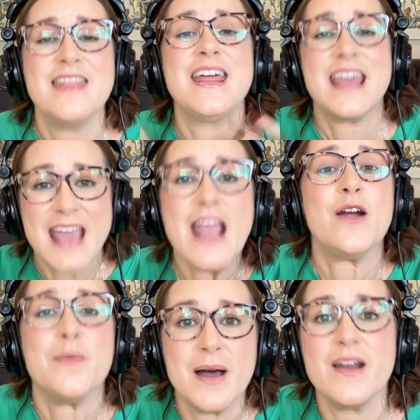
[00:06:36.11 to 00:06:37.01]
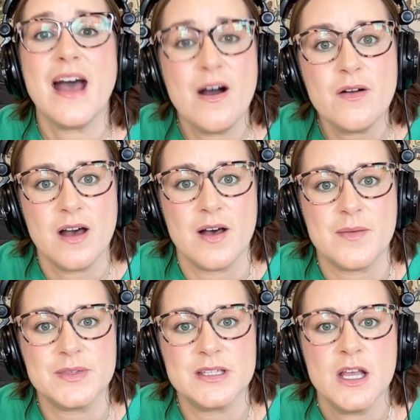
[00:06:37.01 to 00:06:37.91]
They care about
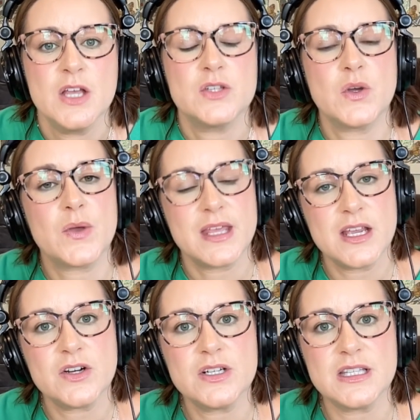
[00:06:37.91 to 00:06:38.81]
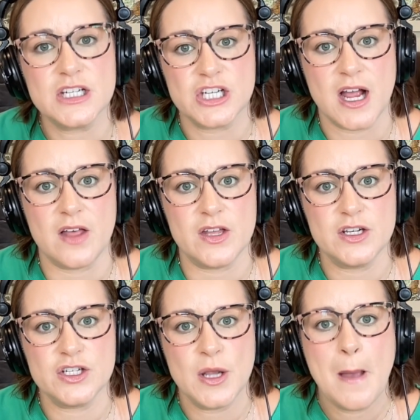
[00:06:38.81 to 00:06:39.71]
outcomes. So here's the
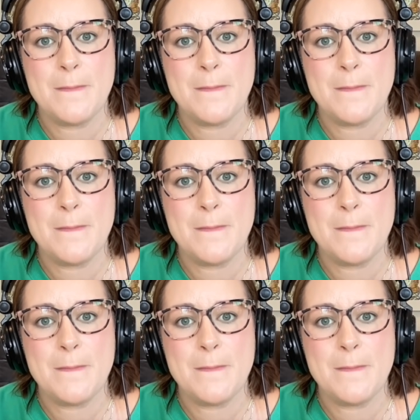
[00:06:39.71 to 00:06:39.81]
challenge.